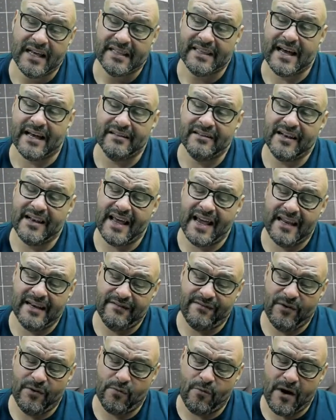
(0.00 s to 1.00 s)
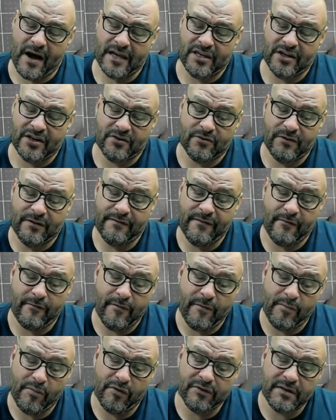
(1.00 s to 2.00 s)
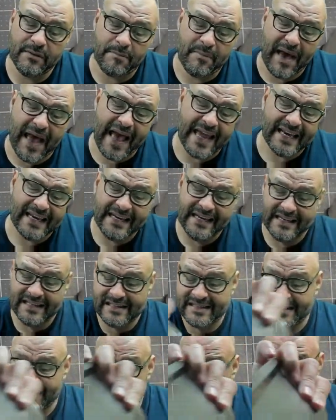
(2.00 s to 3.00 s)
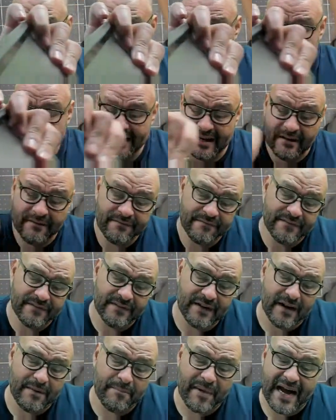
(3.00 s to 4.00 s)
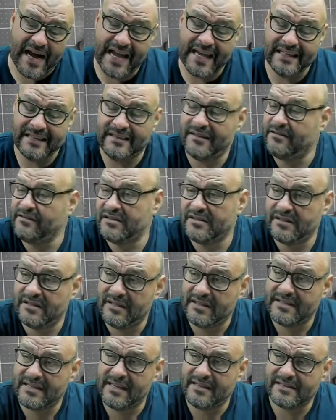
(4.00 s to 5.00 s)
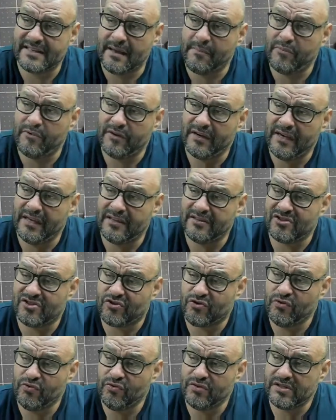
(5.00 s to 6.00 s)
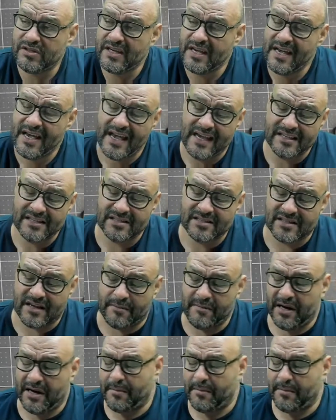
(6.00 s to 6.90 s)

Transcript: Down the line, if you want, you could even remove the padding itself by disassembling the screws and just coming